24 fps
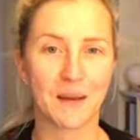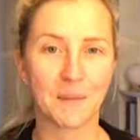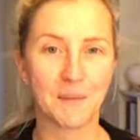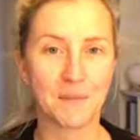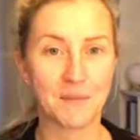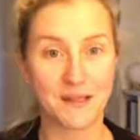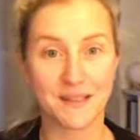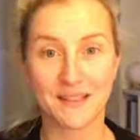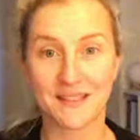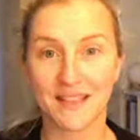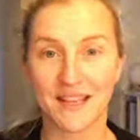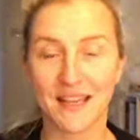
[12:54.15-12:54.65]

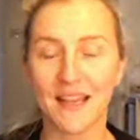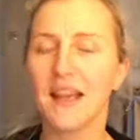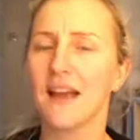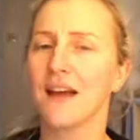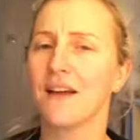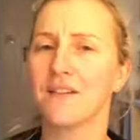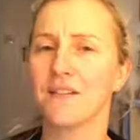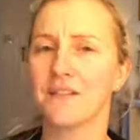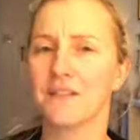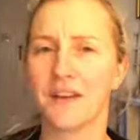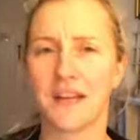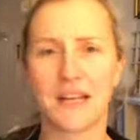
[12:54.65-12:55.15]
busy
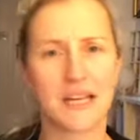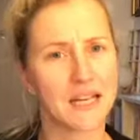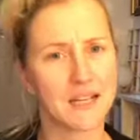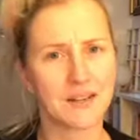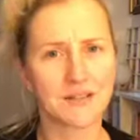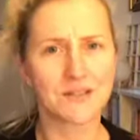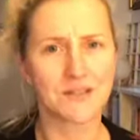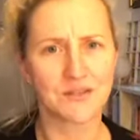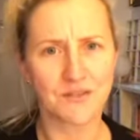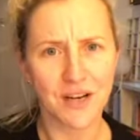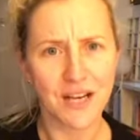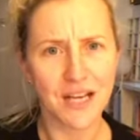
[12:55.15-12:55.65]
and feeling
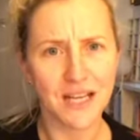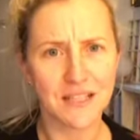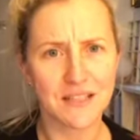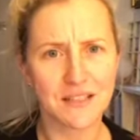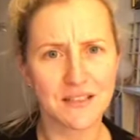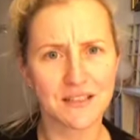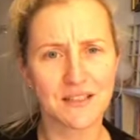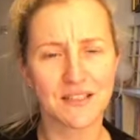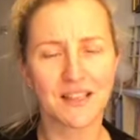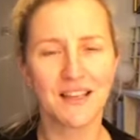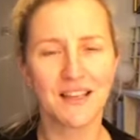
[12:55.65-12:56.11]
stressed.